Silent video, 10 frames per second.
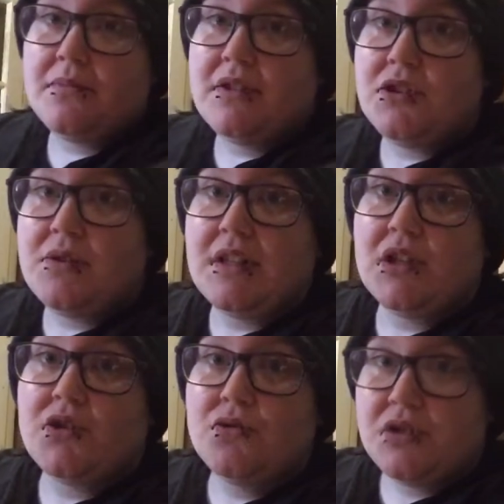doing the
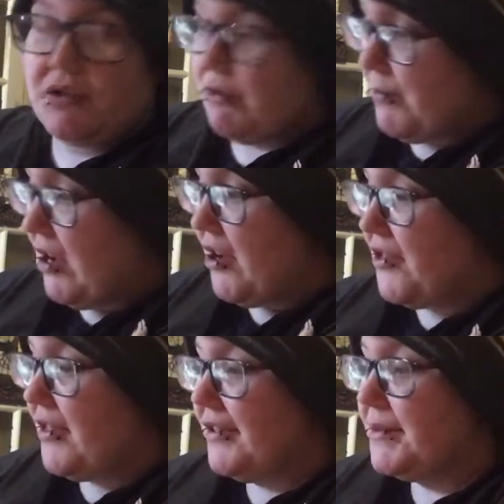Sorcerer path,
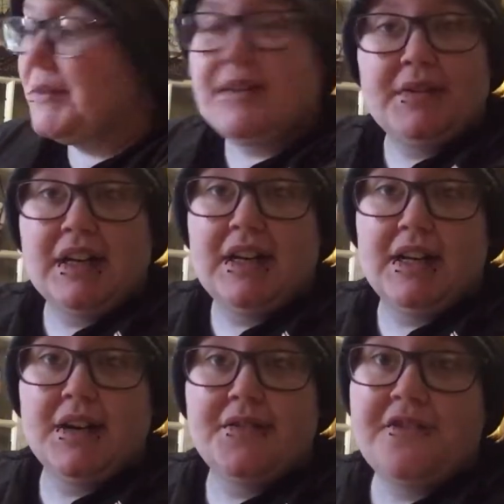specifically
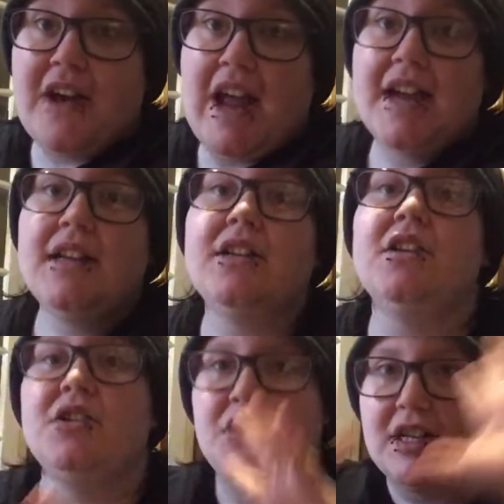Fae.
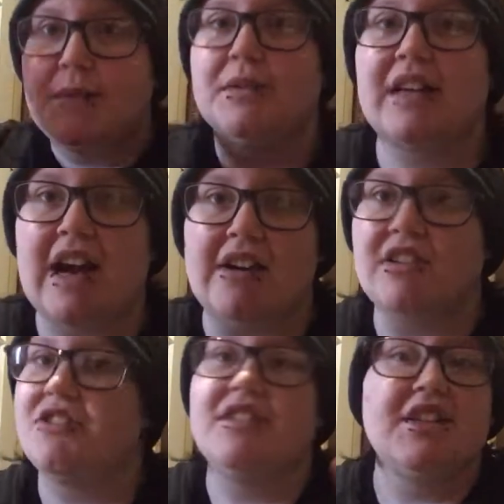You get to build a
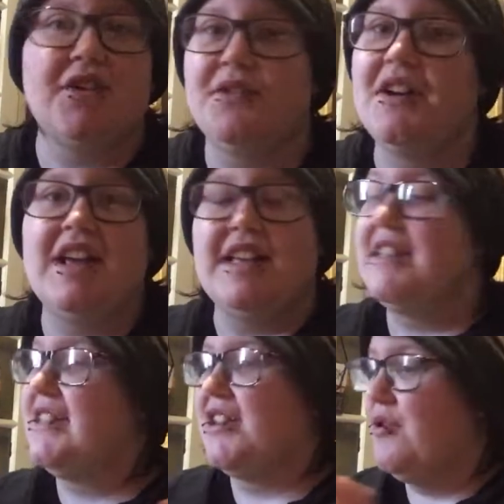character, it's a whole,
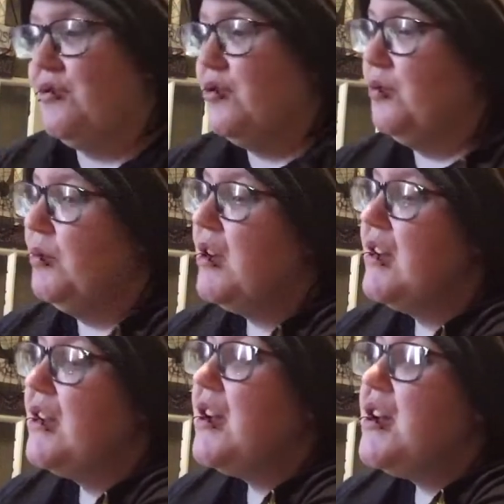it's so cool.
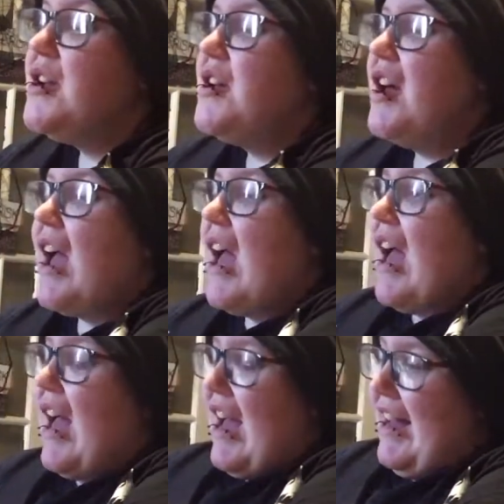
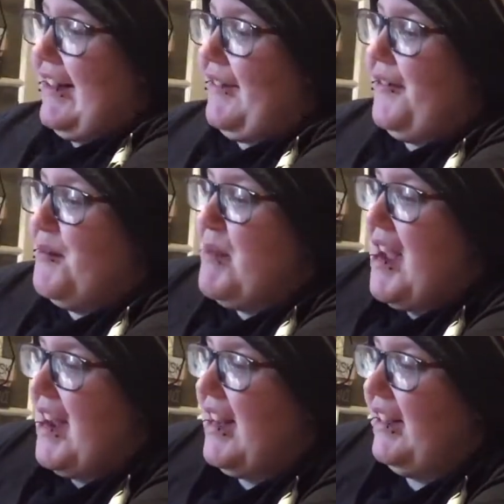And for
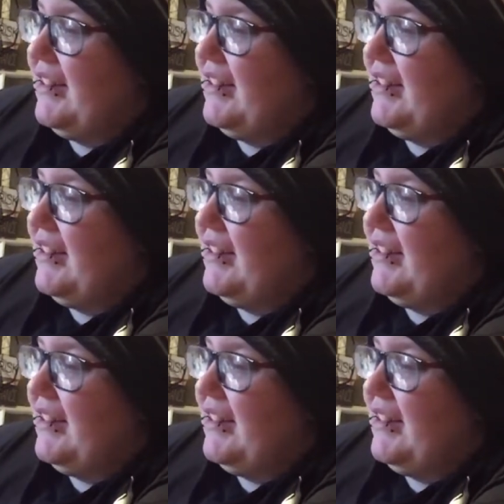me,